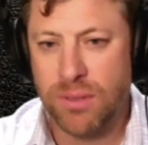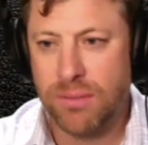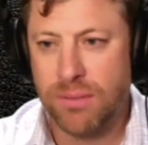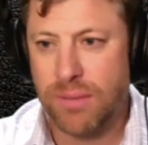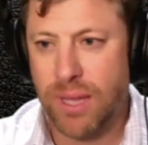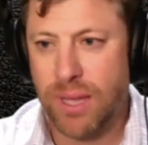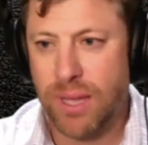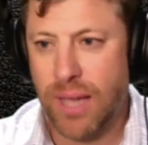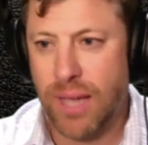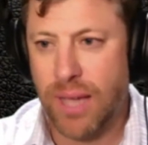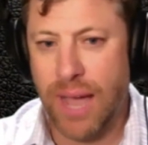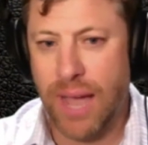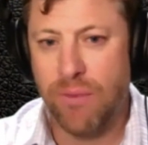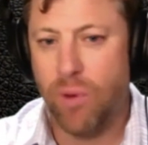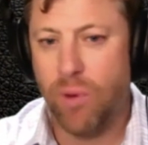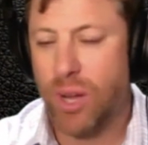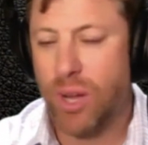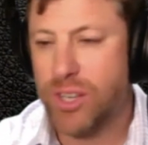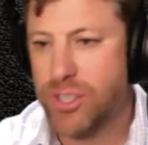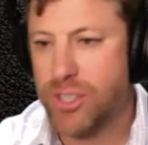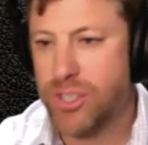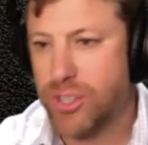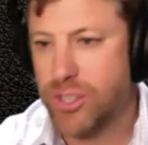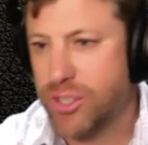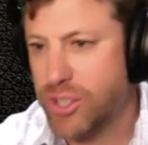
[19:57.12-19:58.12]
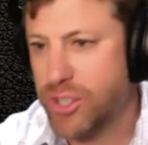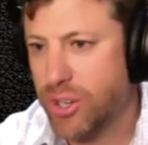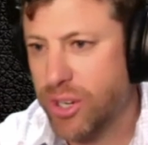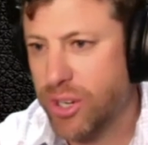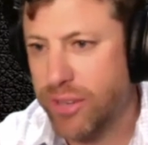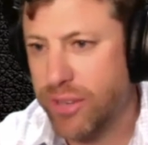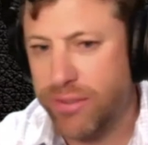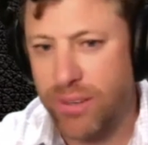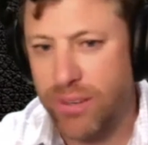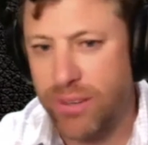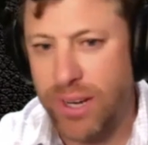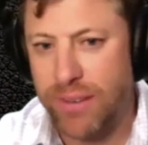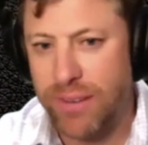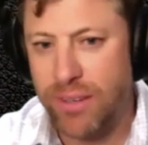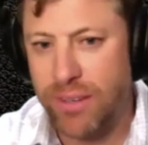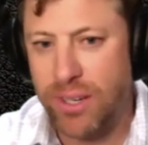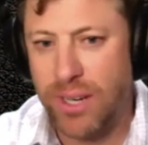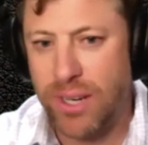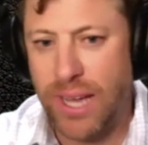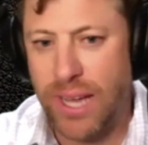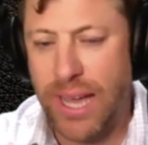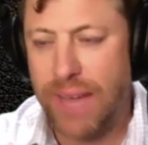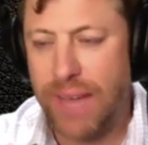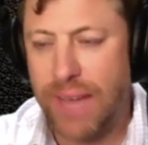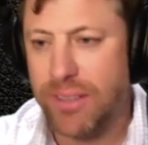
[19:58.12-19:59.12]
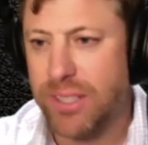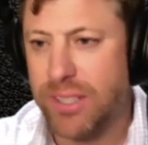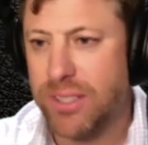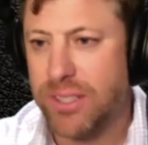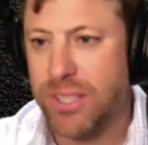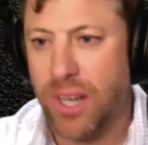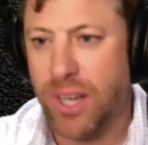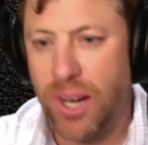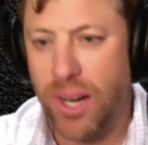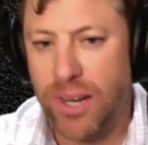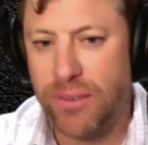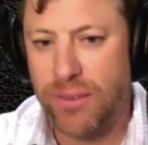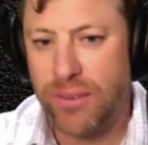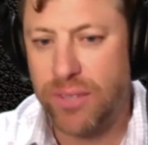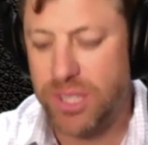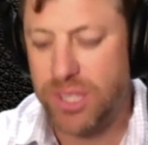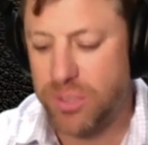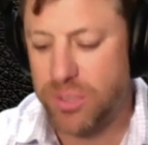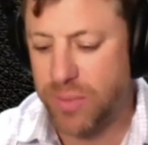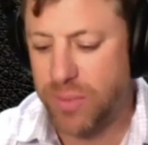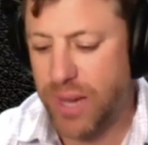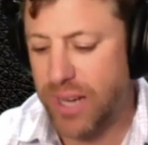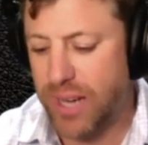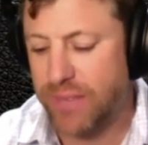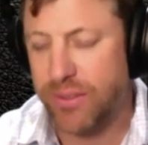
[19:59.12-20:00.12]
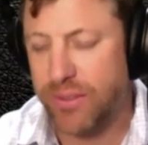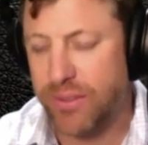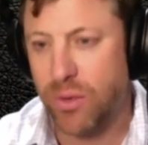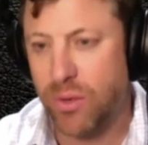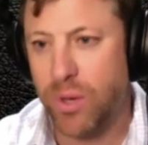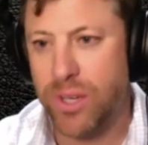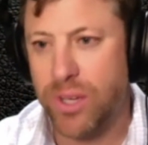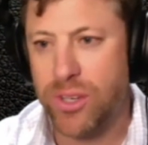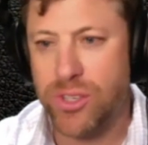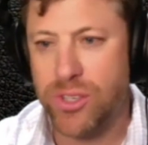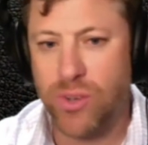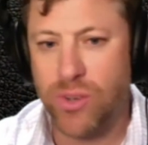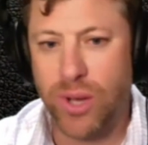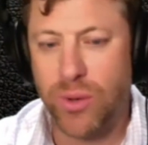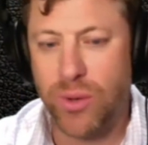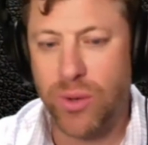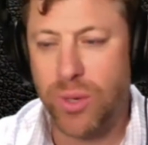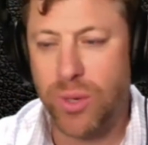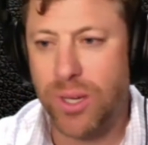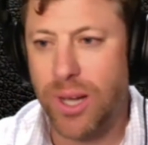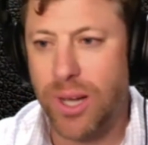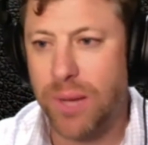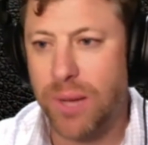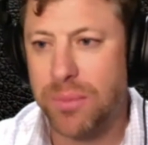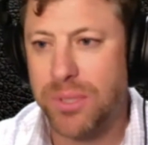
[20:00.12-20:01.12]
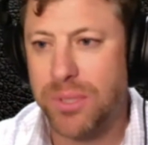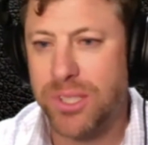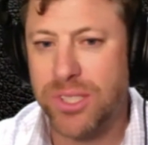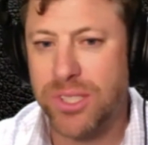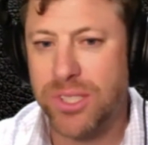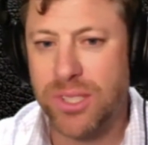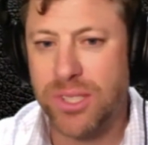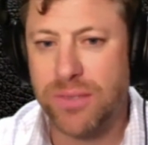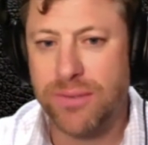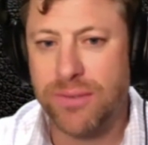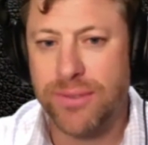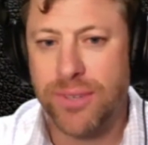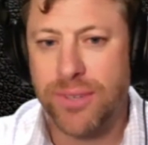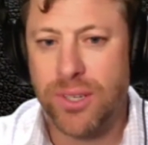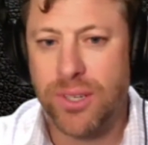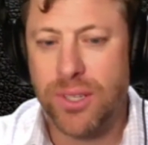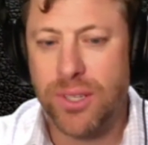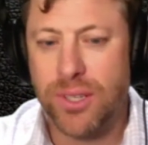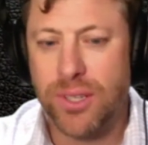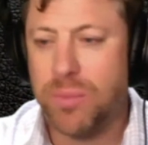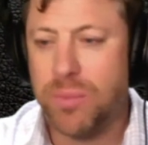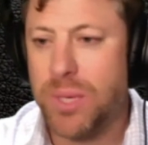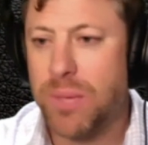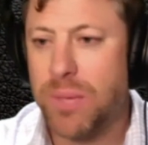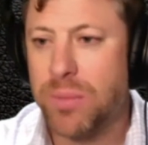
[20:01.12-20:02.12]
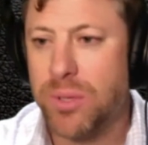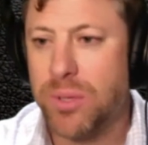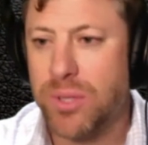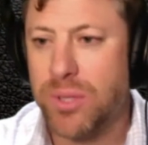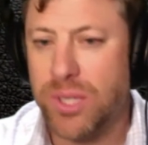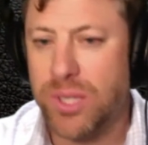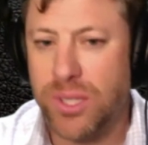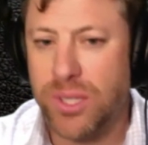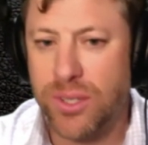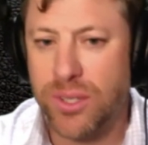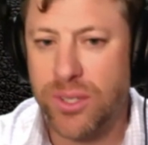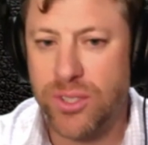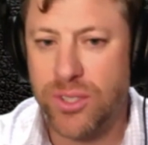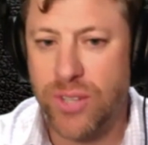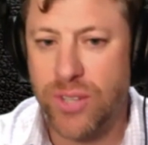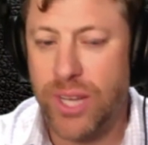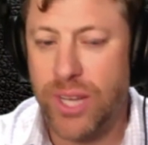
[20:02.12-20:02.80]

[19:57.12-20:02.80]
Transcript: I've watched your journey forever, and I have a ton of respect for what you're trying to accomplish and for the people that you're trying to